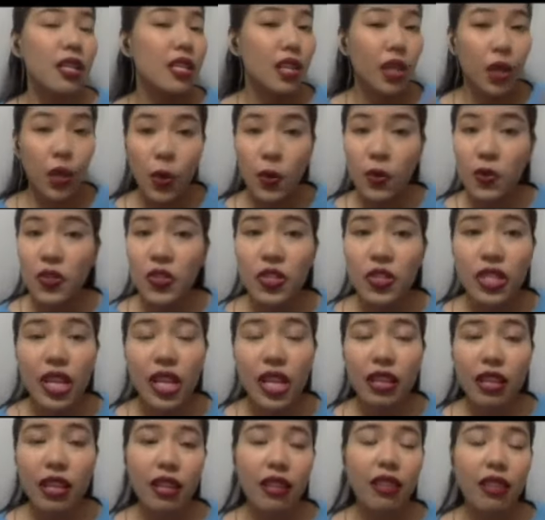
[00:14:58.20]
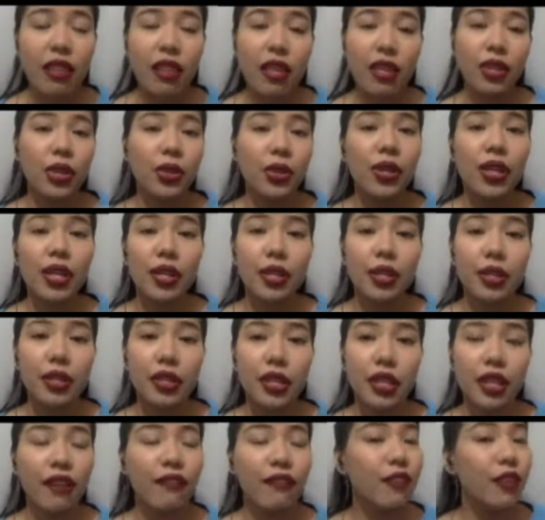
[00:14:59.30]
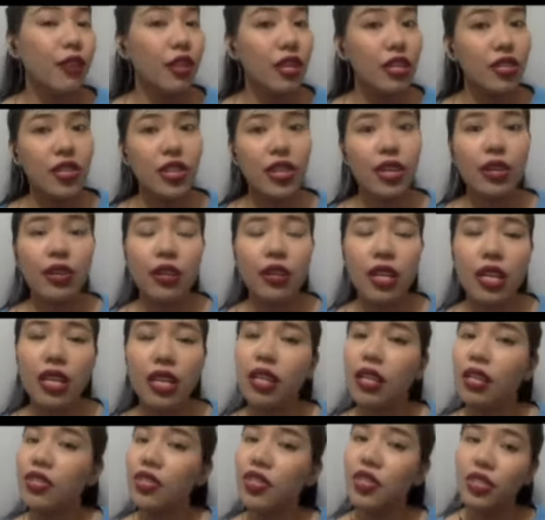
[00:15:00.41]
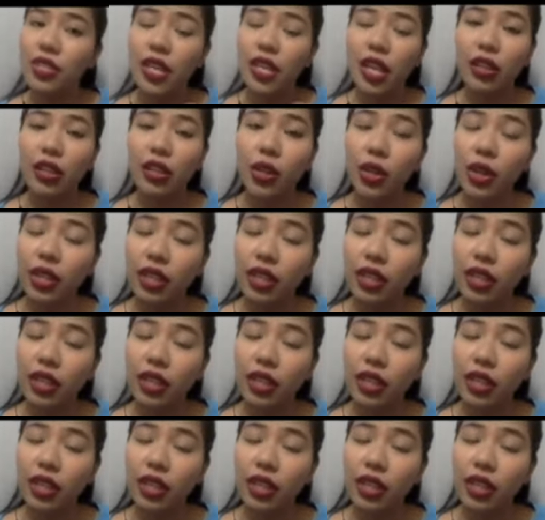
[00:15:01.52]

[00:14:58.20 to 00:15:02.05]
go state it that you agree. If you disagree, then state your